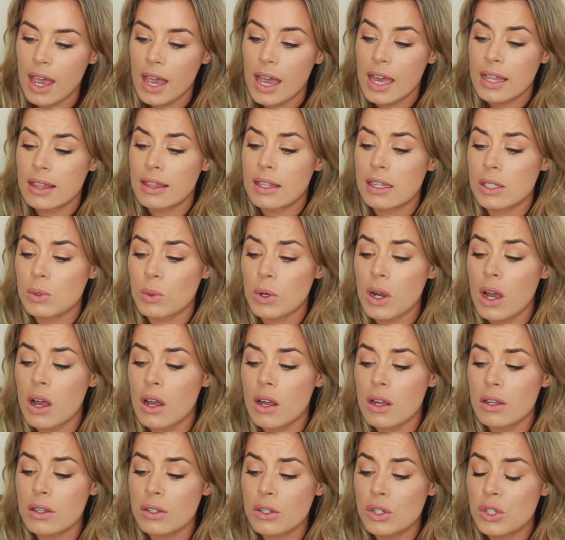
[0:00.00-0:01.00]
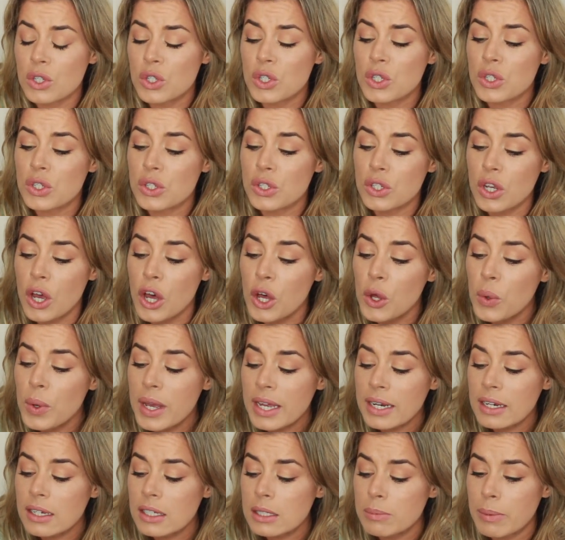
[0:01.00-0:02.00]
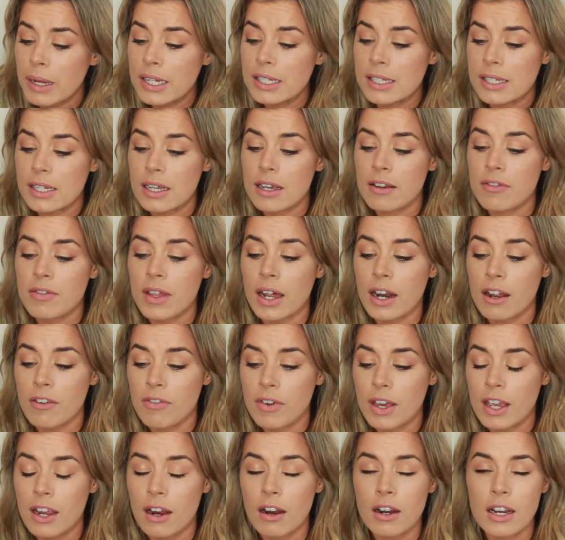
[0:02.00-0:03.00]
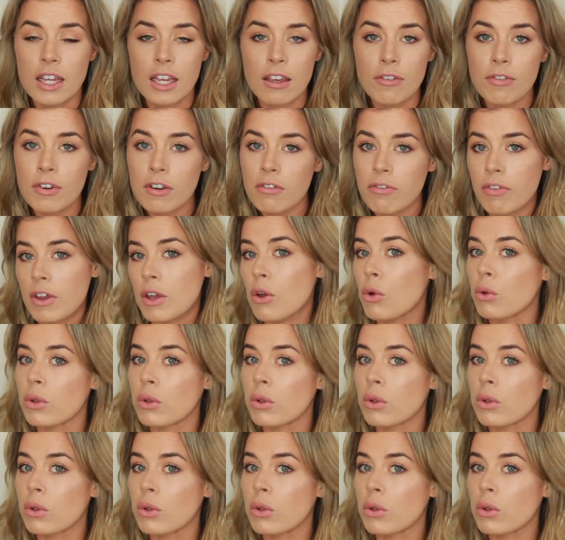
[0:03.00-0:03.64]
and these were all so inexpensive that I figured even if I